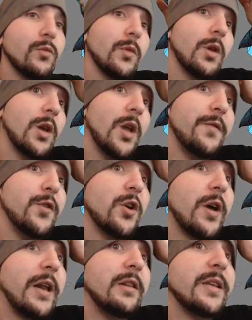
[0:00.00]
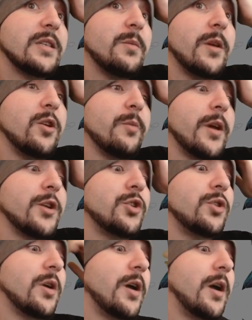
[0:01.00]
If you know how to decimate your mesh,
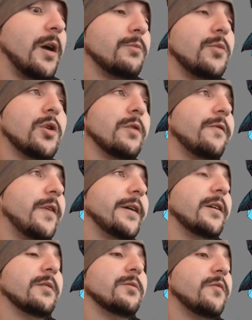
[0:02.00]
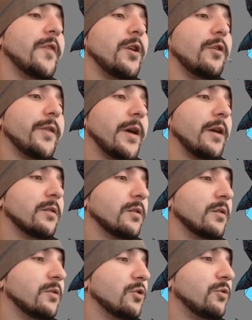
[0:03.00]
you can find a video on that
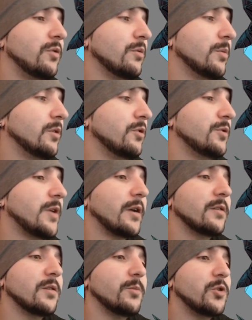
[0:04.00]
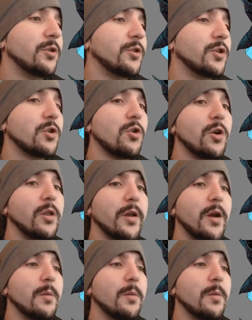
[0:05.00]
in YouTube in 2 seconds, I'm sure. Just Google it up.